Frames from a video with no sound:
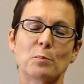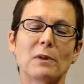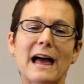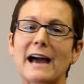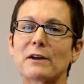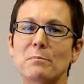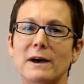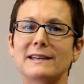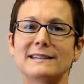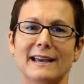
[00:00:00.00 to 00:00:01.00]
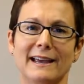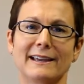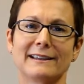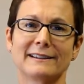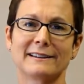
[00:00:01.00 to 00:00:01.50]
Black
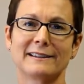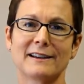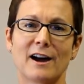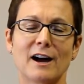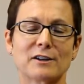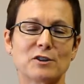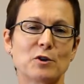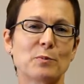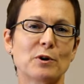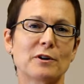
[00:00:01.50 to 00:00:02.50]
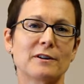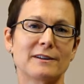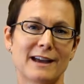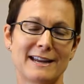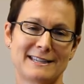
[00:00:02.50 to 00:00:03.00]
Monday, October
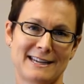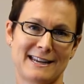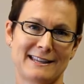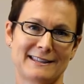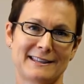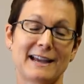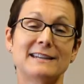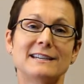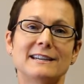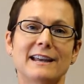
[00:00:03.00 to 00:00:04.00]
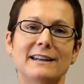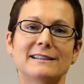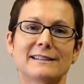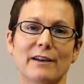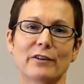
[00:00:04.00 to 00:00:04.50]
19th,
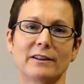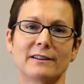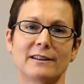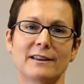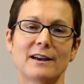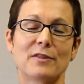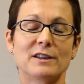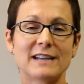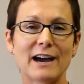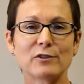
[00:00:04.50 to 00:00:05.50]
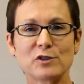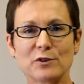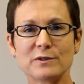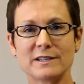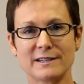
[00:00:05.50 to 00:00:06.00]
1987, the Dow
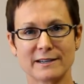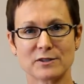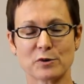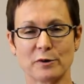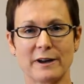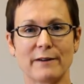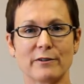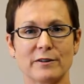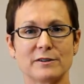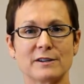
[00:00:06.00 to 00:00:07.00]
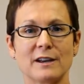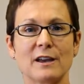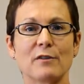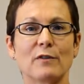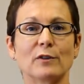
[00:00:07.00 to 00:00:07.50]
Jones Industrial Average
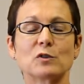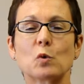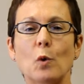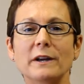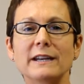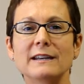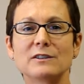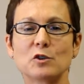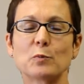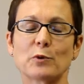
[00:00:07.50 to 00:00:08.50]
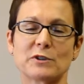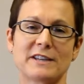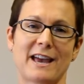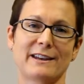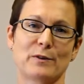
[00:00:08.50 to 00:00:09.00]
fell
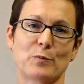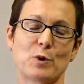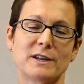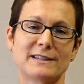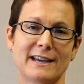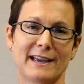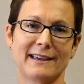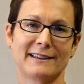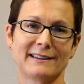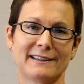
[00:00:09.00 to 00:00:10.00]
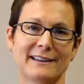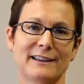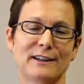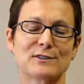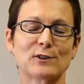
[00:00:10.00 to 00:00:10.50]
22% in one day,
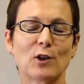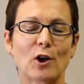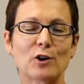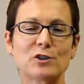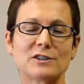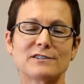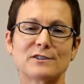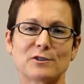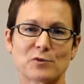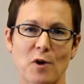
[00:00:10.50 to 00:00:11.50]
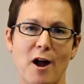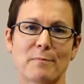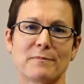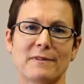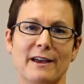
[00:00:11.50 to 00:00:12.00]
its largest
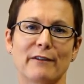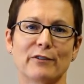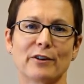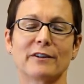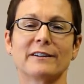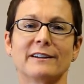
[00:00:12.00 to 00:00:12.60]
drop ever.